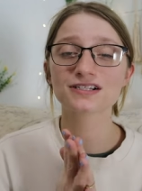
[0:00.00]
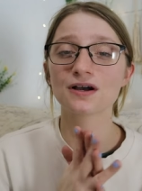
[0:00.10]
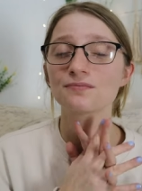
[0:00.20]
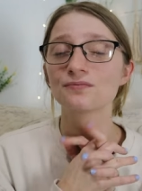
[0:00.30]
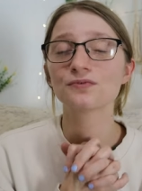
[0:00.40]
So
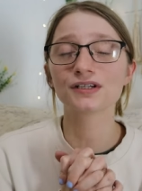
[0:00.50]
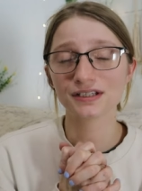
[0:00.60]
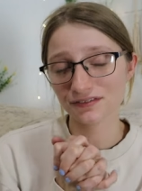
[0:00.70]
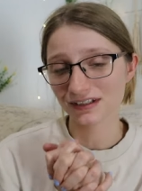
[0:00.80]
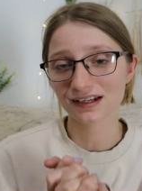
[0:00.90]
I'm
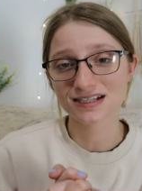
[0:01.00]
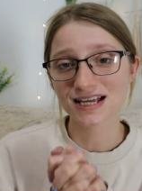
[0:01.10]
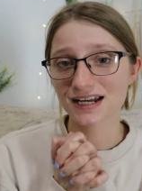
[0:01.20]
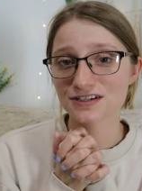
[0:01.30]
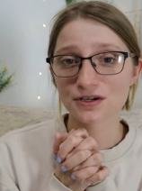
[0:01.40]
really, really
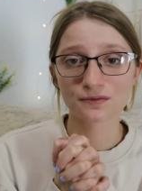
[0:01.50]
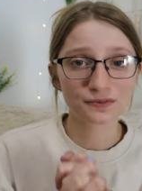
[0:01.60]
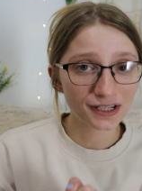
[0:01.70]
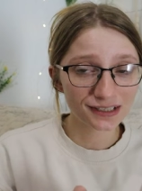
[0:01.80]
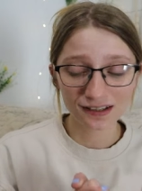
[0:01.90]
excited to
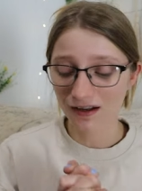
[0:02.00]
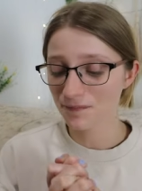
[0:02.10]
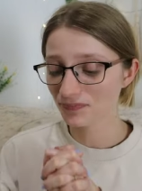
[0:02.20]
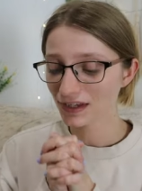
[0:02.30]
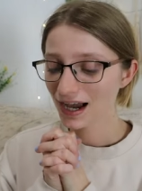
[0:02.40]
read them.